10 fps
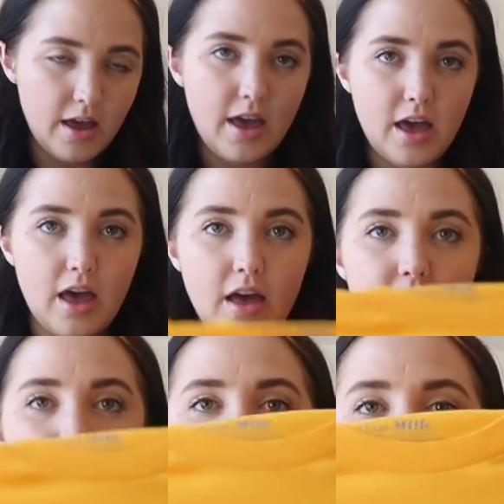
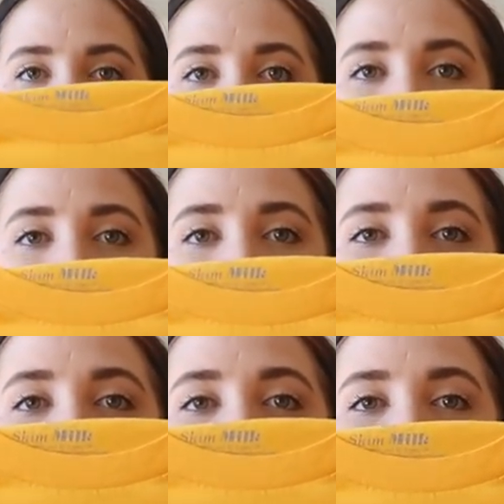And it
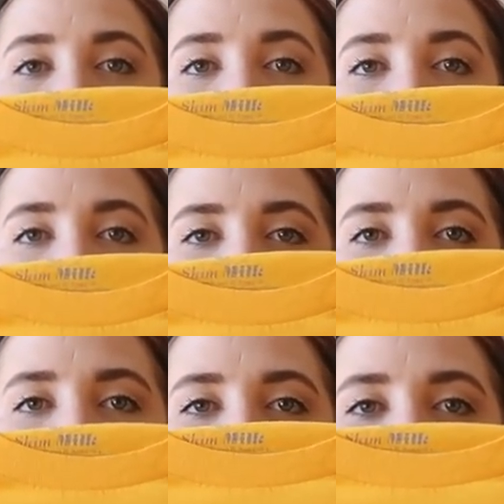says, what
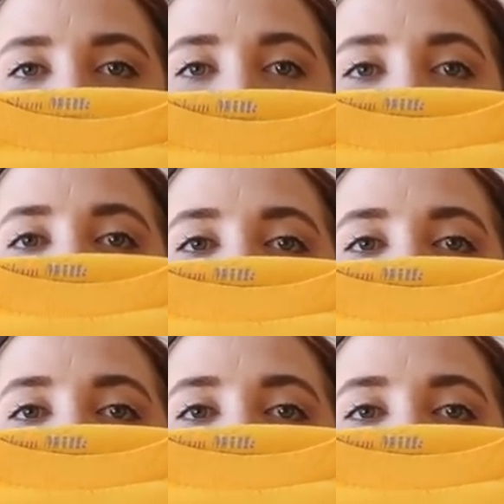profit to gain